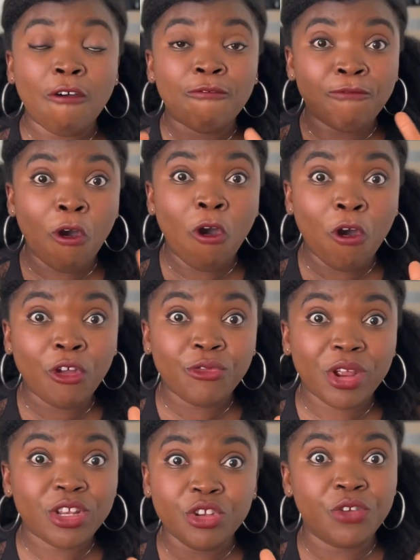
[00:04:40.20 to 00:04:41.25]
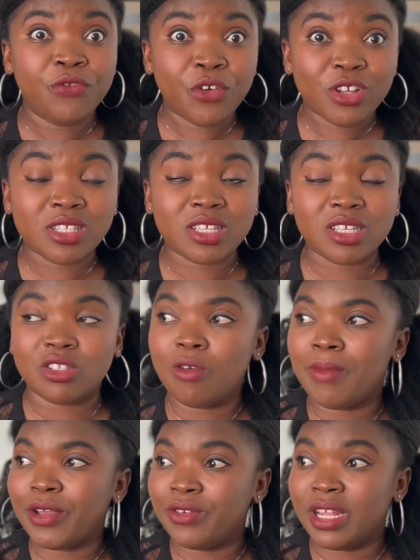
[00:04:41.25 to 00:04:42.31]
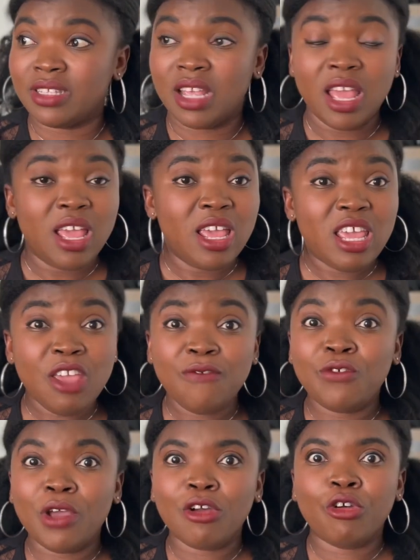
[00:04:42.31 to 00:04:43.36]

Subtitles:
400 universities. Oh my goodness. If you are